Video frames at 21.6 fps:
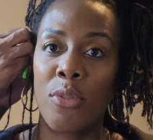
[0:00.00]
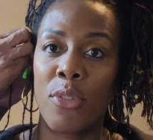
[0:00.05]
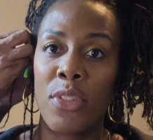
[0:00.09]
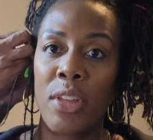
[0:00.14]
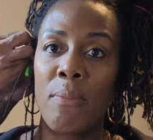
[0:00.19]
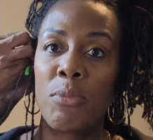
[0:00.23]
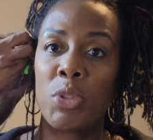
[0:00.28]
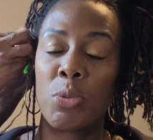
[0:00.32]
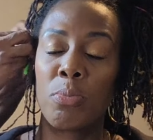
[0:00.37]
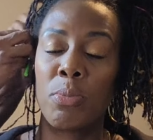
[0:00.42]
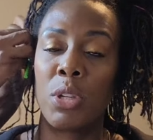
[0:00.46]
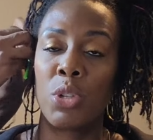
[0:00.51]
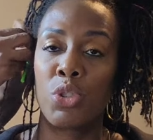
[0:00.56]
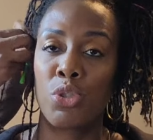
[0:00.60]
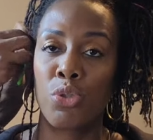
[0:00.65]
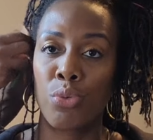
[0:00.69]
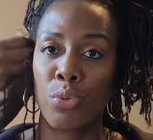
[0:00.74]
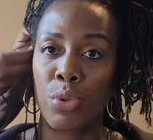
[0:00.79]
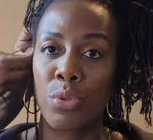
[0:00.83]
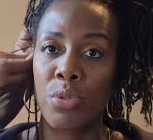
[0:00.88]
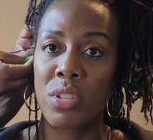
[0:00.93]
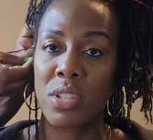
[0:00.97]
for them to be
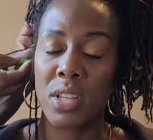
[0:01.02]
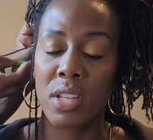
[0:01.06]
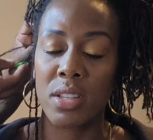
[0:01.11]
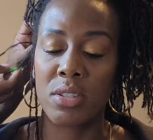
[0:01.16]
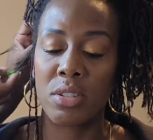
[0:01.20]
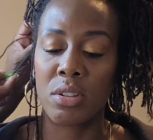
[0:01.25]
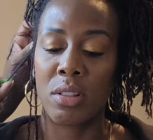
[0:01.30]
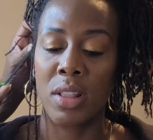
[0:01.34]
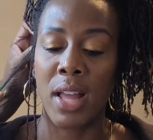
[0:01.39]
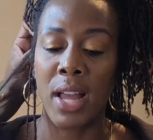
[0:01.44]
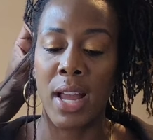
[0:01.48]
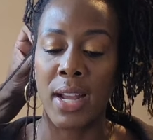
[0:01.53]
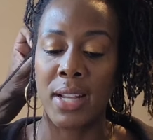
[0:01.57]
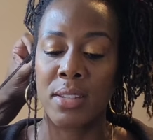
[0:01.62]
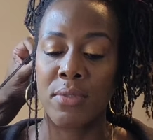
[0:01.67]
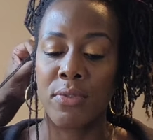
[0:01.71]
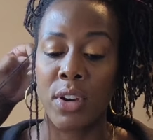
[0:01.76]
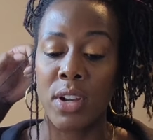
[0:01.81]
true Sisterlocks.